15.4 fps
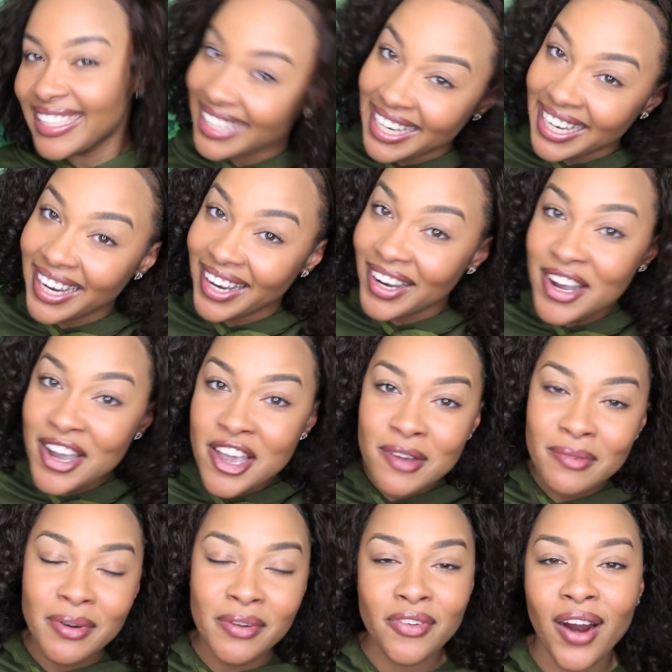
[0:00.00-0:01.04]
yeah,
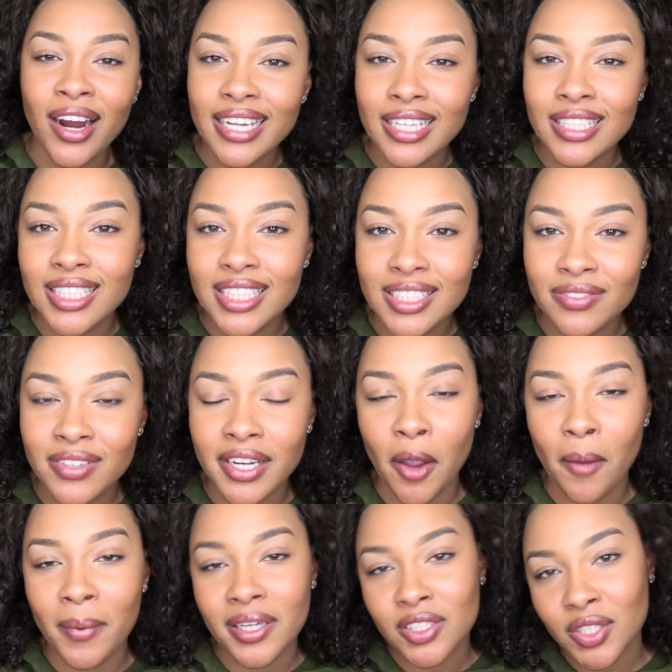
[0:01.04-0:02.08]
before I get into this
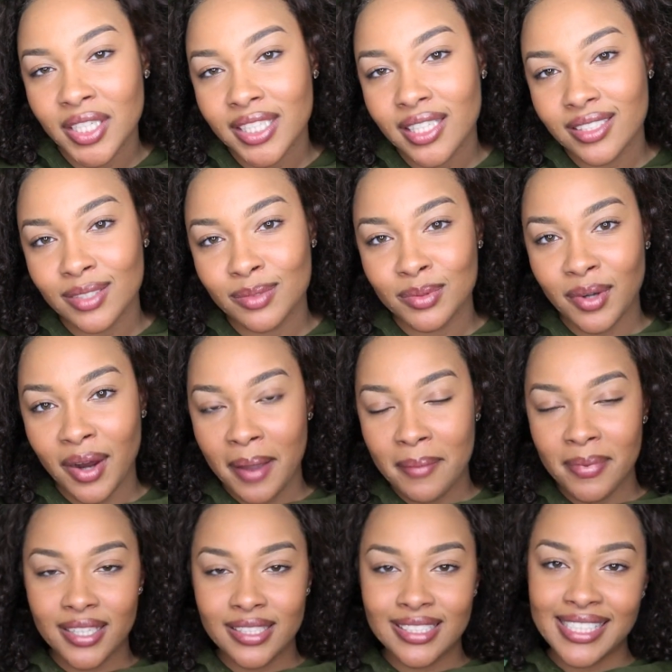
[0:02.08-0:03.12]
video, make sure you hit that
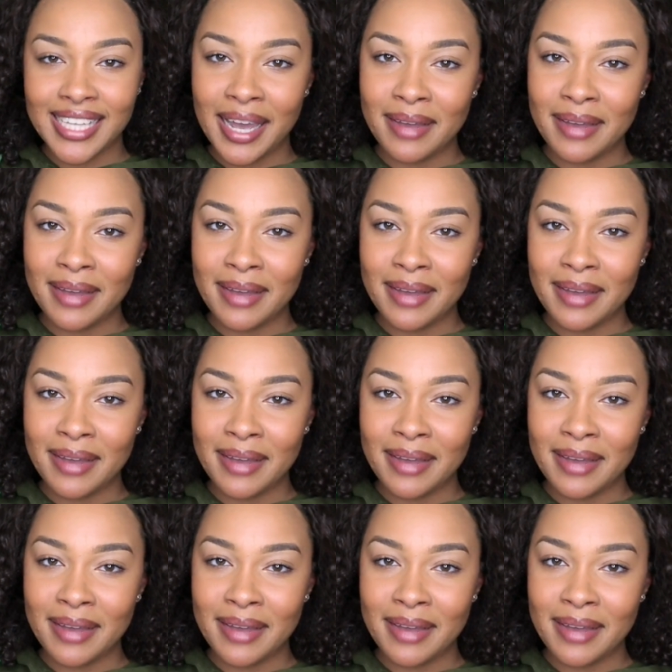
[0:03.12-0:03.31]
subscribe button,